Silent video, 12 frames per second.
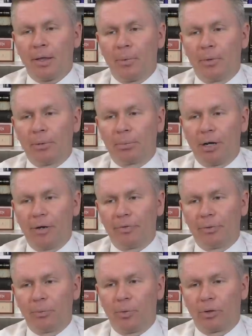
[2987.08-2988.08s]
When the
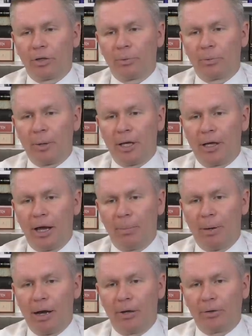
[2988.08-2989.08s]
prophet warned me
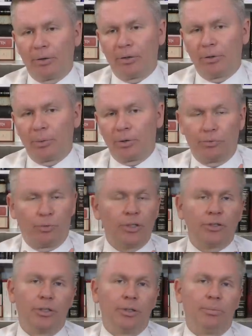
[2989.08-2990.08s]
about the word of
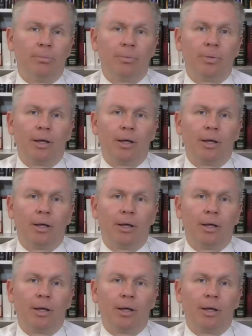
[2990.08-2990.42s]
wisdom,